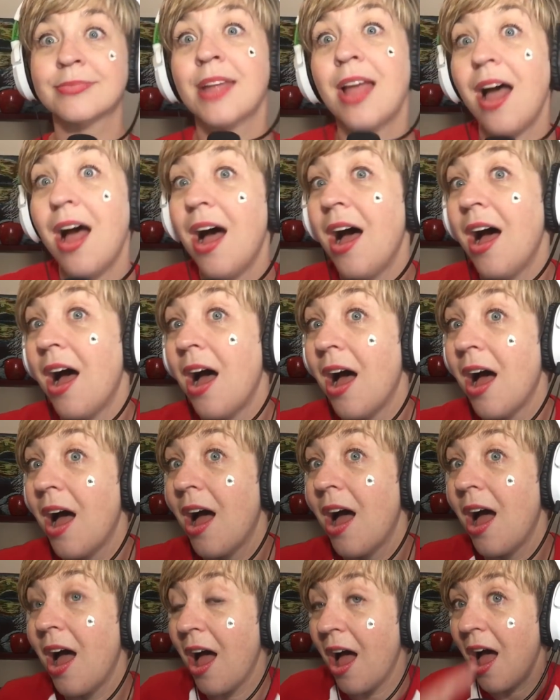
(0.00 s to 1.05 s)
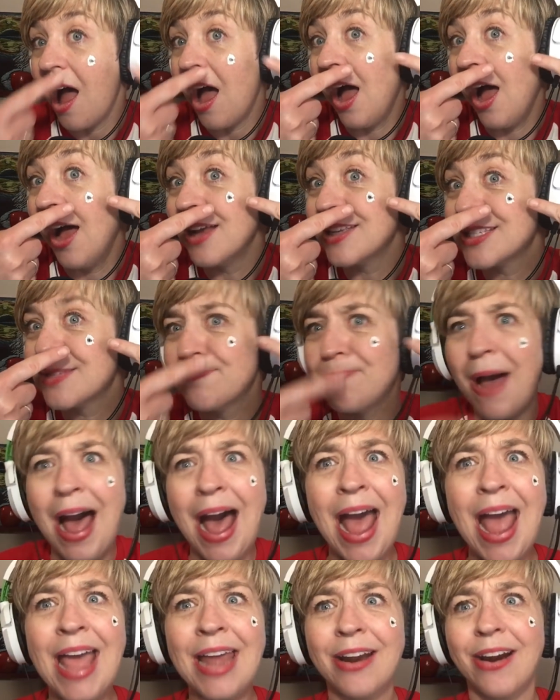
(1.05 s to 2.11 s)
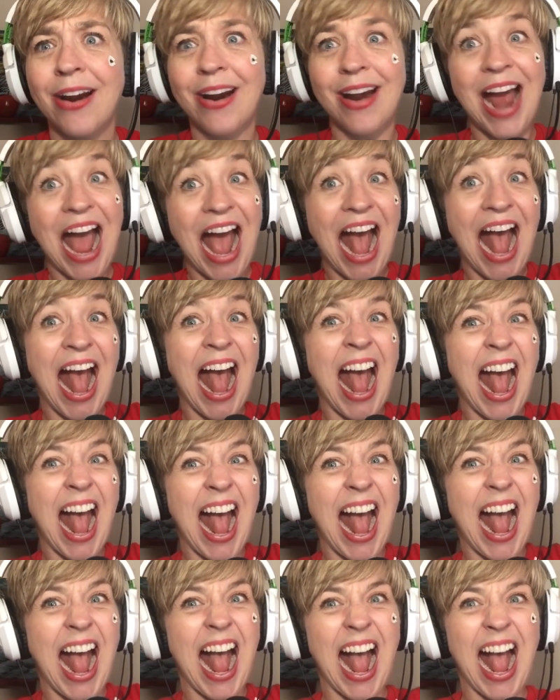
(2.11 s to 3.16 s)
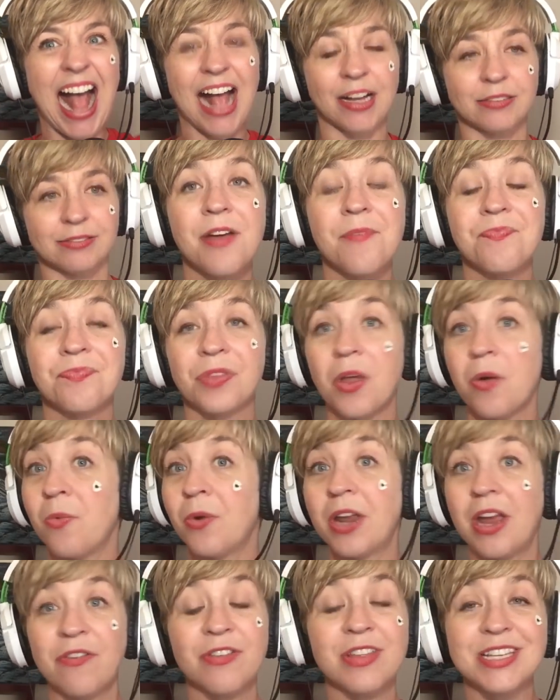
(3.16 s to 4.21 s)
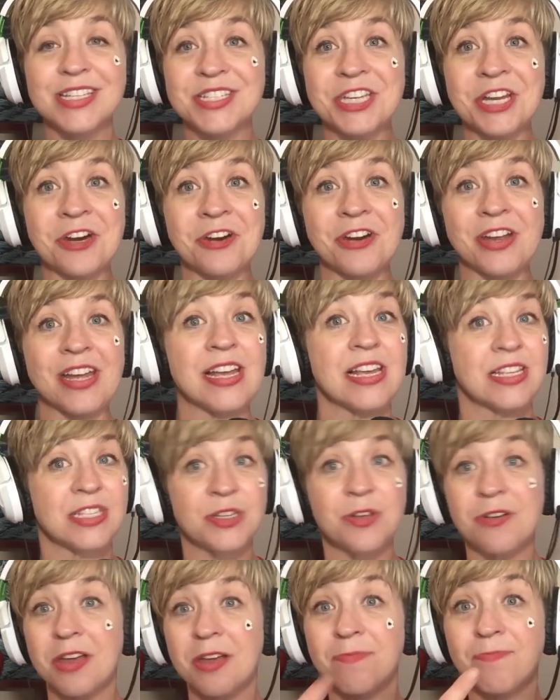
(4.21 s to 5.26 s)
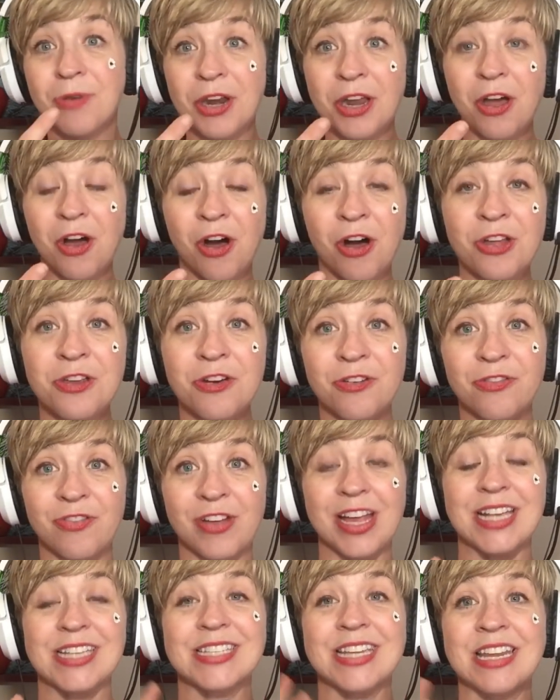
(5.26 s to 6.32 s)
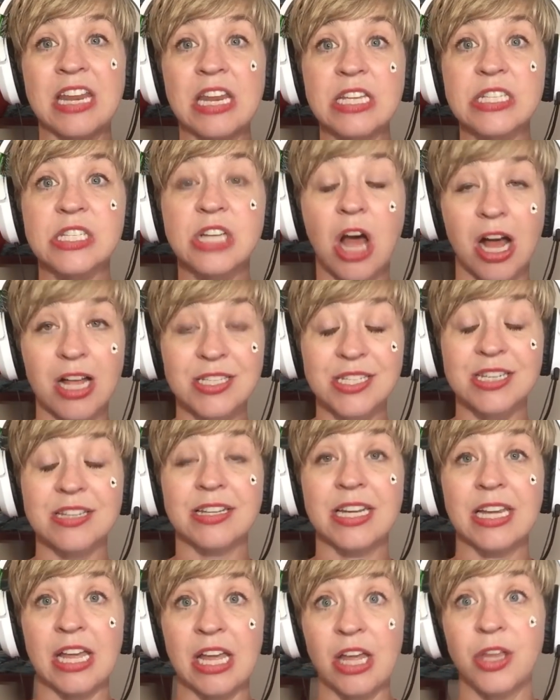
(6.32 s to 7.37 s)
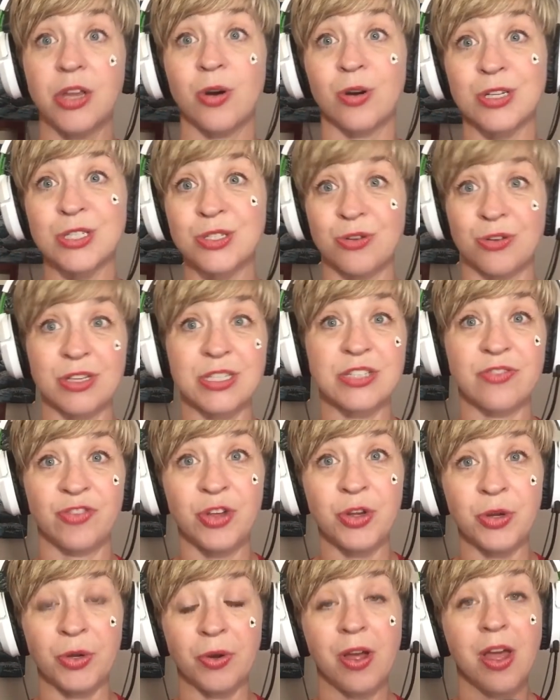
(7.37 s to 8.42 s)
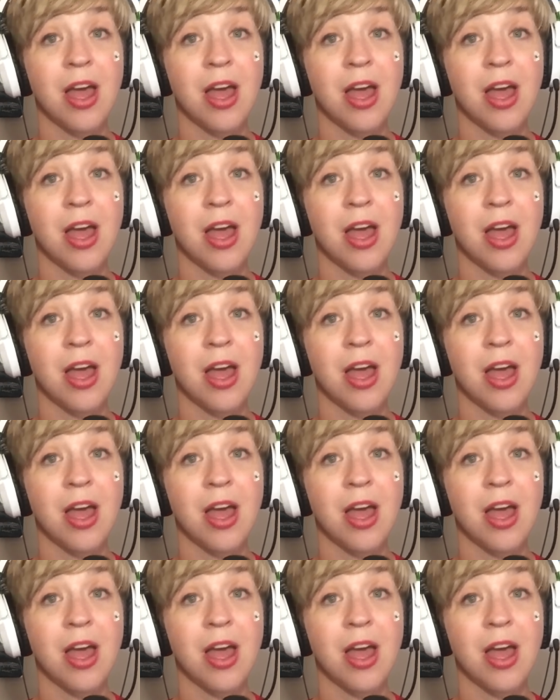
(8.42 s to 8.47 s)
A spider! Ah! Whatever the sticker is, you can put it on your face and it is constantly in your student's view.